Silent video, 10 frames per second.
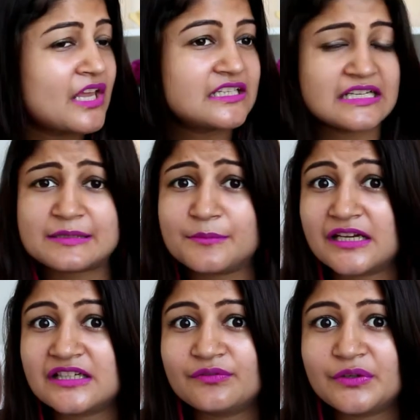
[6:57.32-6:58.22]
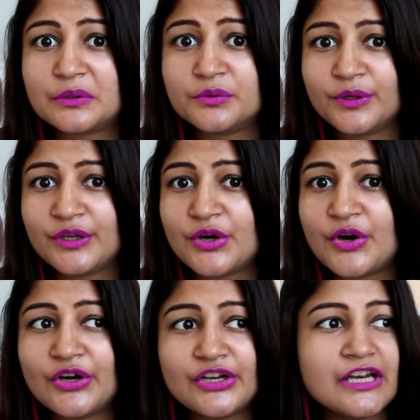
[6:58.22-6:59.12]
Doesn't matter if you're going
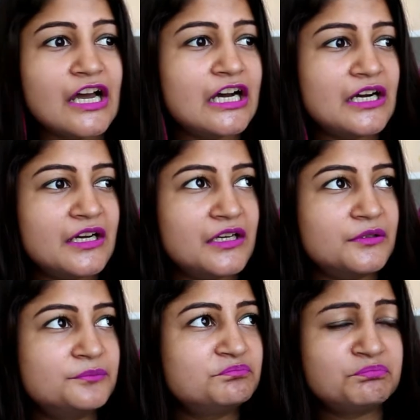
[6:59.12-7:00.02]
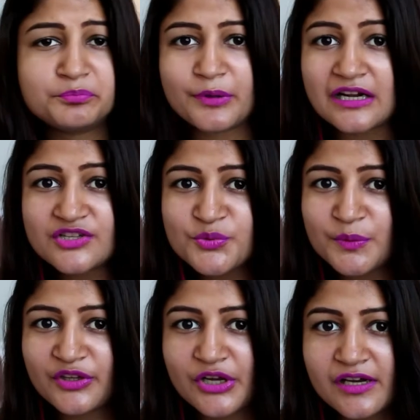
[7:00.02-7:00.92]
on a brunch
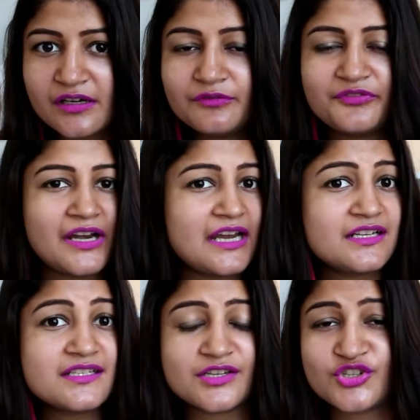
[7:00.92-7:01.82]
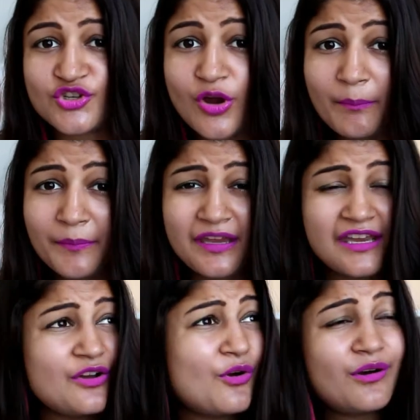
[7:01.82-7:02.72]
with your girlfriends, a
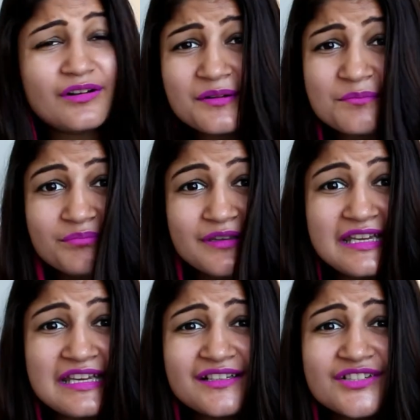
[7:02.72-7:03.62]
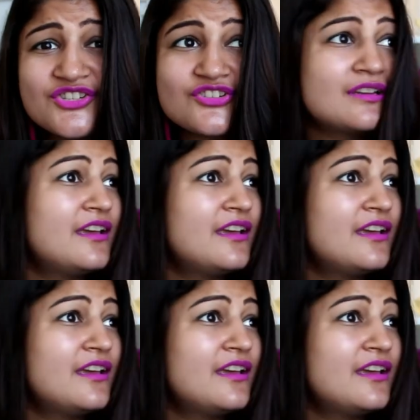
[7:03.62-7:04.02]
shopping, on a beach,